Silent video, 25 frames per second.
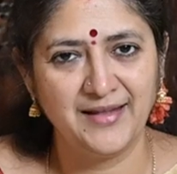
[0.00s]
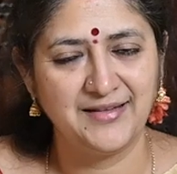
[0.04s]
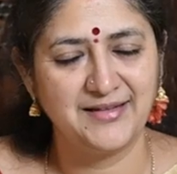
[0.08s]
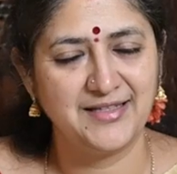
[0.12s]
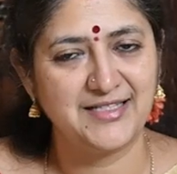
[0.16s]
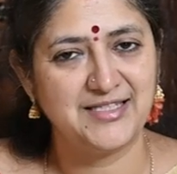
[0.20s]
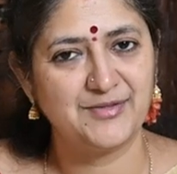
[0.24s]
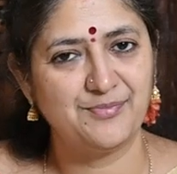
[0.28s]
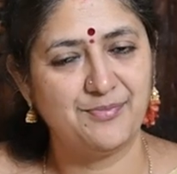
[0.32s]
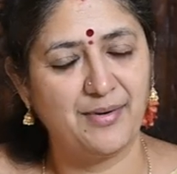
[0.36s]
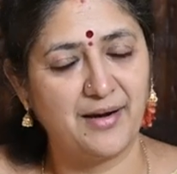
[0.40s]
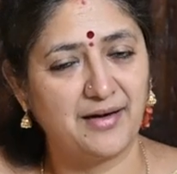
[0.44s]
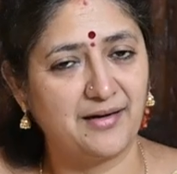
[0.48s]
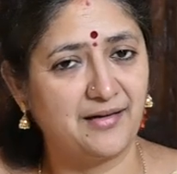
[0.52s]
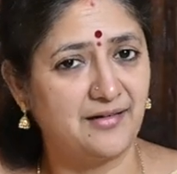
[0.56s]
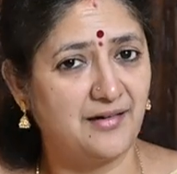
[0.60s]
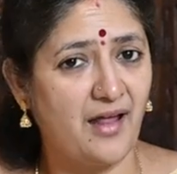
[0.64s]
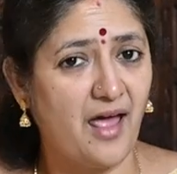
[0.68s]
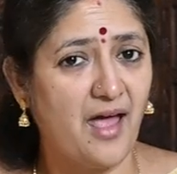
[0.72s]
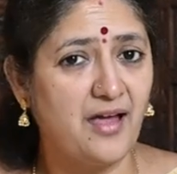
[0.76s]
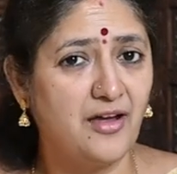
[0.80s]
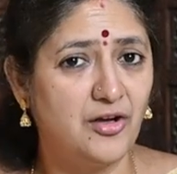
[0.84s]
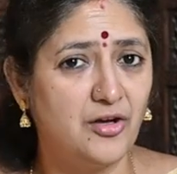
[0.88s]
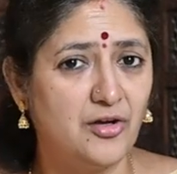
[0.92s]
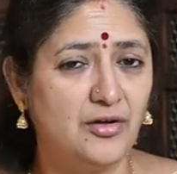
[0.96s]
The
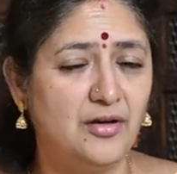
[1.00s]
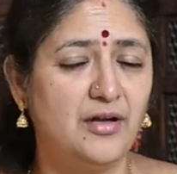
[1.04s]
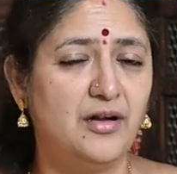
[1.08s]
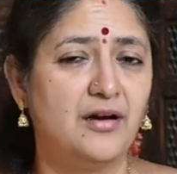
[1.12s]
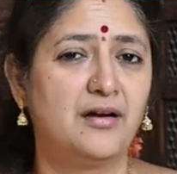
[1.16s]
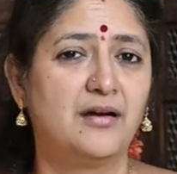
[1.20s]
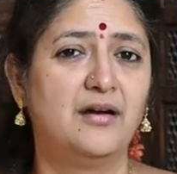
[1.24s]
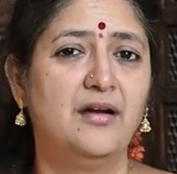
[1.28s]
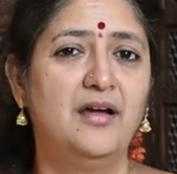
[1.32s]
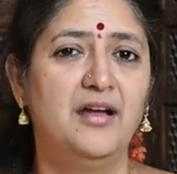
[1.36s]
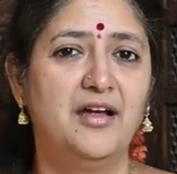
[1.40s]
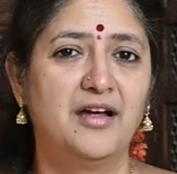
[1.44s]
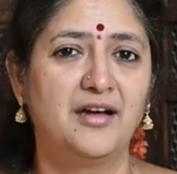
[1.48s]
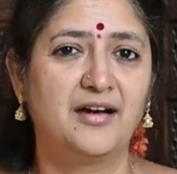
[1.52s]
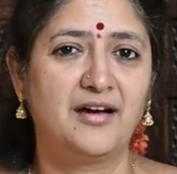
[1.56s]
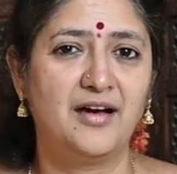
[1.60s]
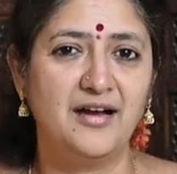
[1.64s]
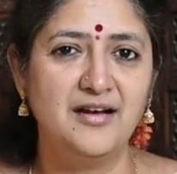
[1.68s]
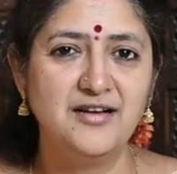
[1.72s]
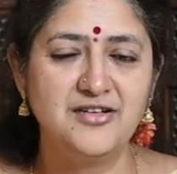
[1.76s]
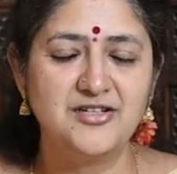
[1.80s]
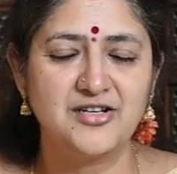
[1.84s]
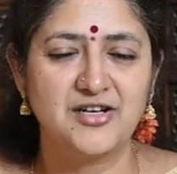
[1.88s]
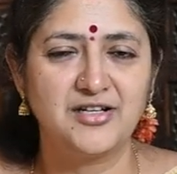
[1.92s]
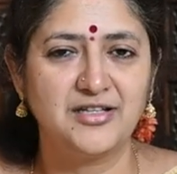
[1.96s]
spectacular
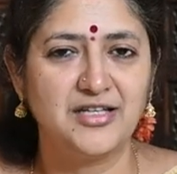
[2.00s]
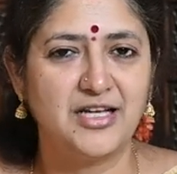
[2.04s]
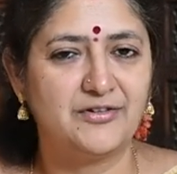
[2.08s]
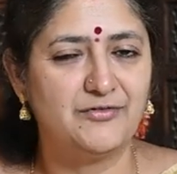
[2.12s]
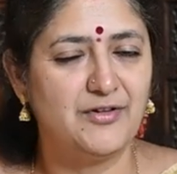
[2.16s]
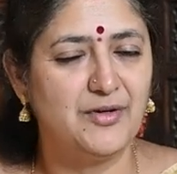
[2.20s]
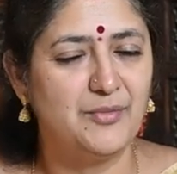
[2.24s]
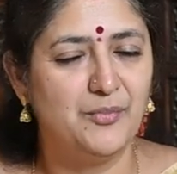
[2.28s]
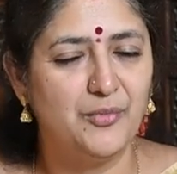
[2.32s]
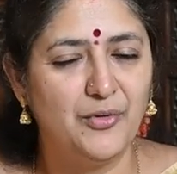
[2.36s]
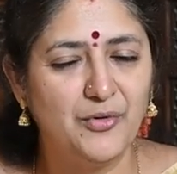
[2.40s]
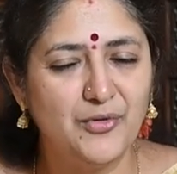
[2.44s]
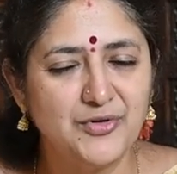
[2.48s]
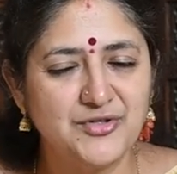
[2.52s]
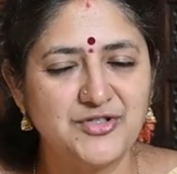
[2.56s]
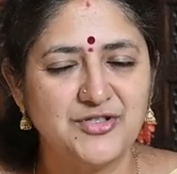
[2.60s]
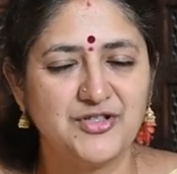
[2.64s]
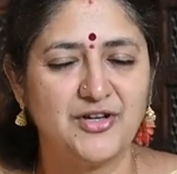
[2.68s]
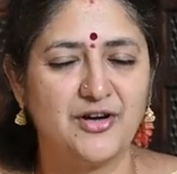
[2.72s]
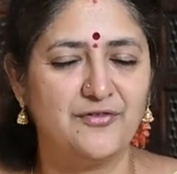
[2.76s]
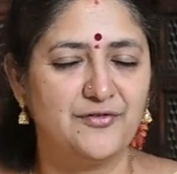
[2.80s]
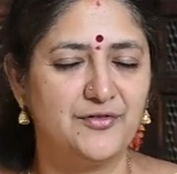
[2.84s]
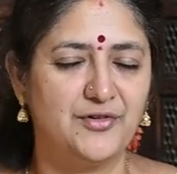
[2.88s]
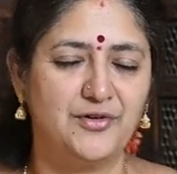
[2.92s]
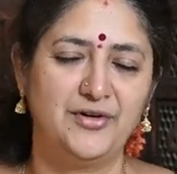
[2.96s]
culture that we
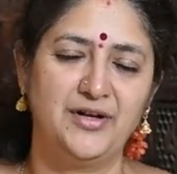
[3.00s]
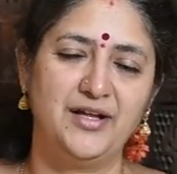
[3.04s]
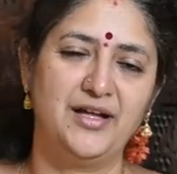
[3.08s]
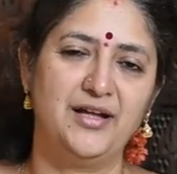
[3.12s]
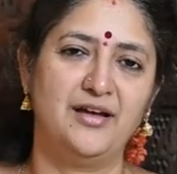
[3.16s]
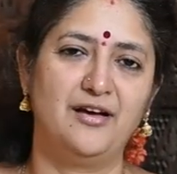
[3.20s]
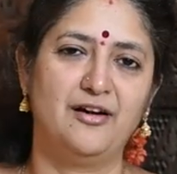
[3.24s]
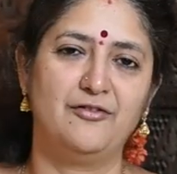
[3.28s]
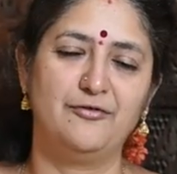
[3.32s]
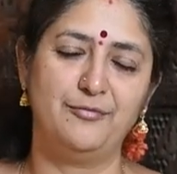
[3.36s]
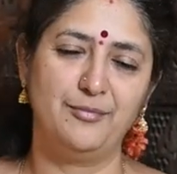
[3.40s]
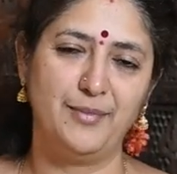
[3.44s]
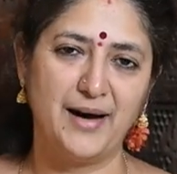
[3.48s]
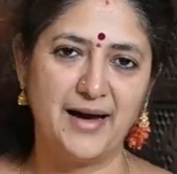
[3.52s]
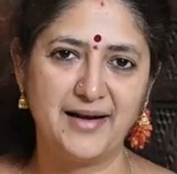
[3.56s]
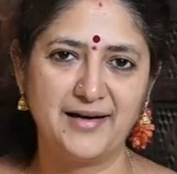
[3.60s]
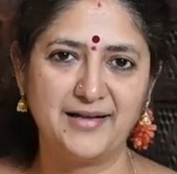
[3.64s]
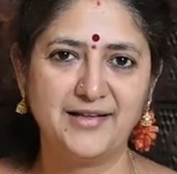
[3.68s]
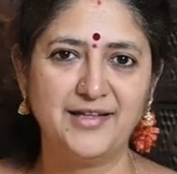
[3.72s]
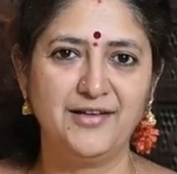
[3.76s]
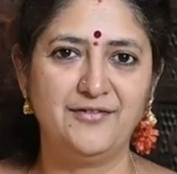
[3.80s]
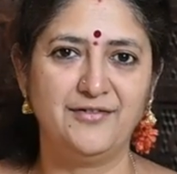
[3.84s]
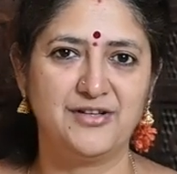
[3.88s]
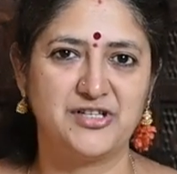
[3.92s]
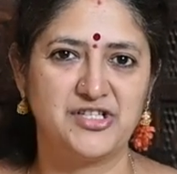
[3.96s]
boast of today of
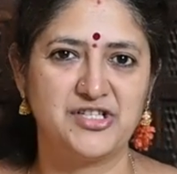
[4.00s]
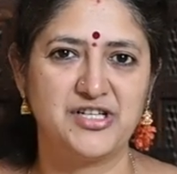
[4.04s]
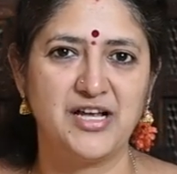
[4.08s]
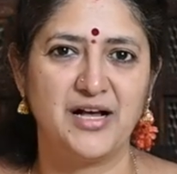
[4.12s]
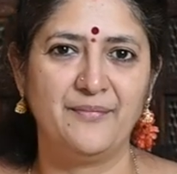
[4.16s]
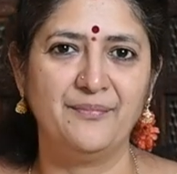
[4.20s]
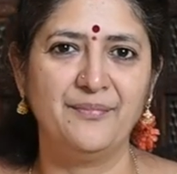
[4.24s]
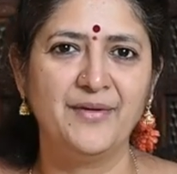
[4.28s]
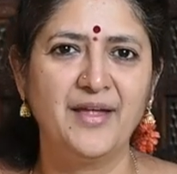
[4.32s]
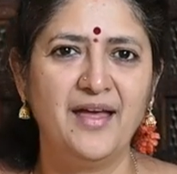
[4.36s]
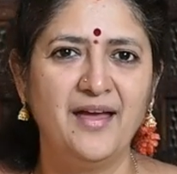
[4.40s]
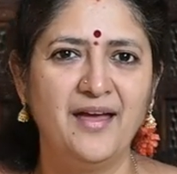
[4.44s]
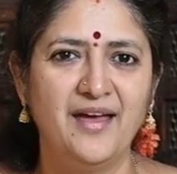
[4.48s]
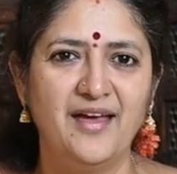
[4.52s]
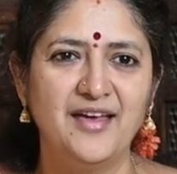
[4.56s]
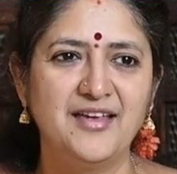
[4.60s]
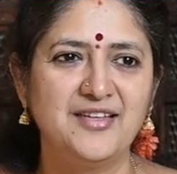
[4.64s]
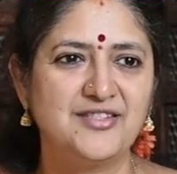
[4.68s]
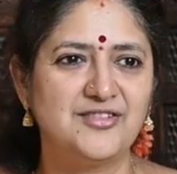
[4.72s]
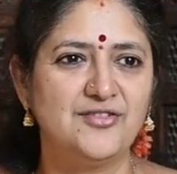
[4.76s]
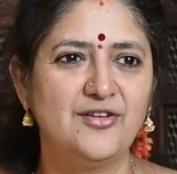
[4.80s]
Bharatavarsha is